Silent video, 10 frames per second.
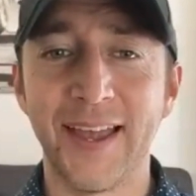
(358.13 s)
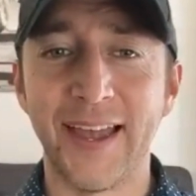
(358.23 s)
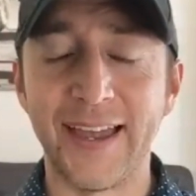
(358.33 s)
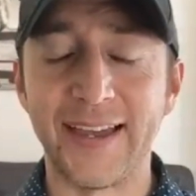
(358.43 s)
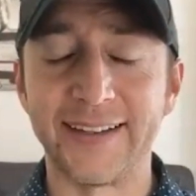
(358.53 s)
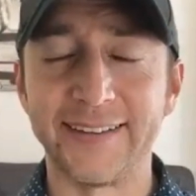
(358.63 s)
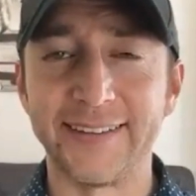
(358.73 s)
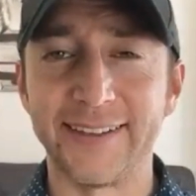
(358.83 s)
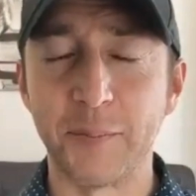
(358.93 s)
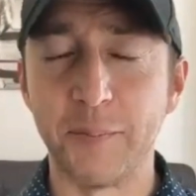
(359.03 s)

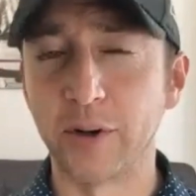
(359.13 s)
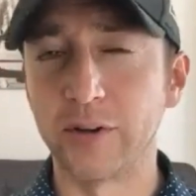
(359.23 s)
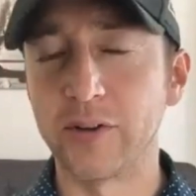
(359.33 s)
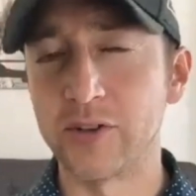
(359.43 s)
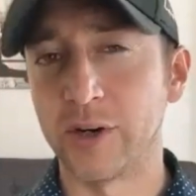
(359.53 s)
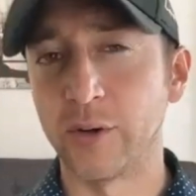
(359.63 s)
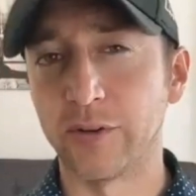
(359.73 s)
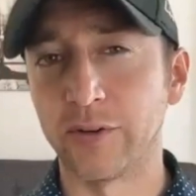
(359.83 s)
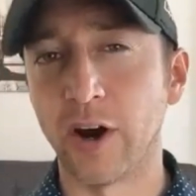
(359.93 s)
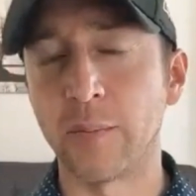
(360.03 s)
And the book
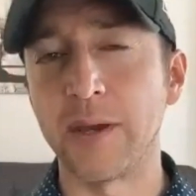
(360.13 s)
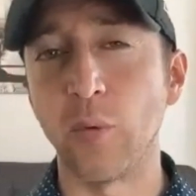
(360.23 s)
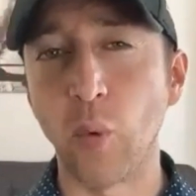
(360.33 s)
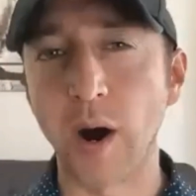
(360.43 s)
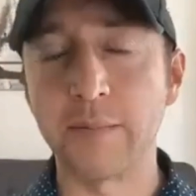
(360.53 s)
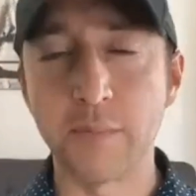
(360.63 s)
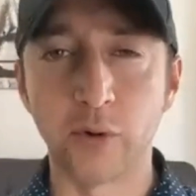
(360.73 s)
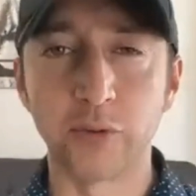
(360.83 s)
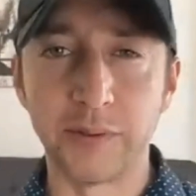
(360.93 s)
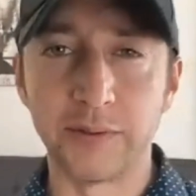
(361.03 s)
taught me why
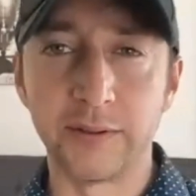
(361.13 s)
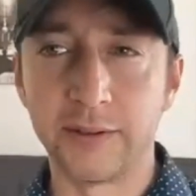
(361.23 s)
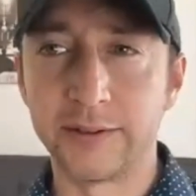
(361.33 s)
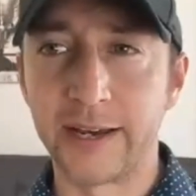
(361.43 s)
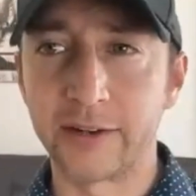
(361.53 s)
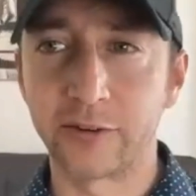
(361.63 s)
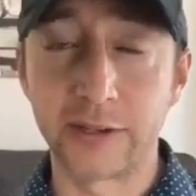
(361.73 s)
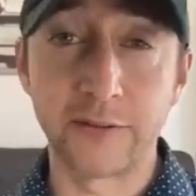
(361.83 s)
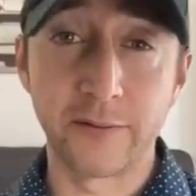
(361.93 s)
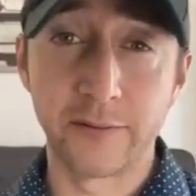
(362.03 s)
most businesses
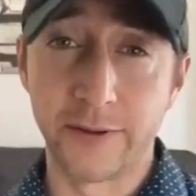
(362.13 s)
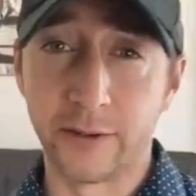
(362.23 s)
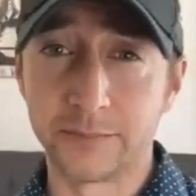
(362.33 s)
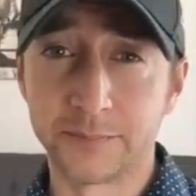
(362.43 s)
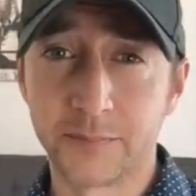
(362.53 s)
actually fail.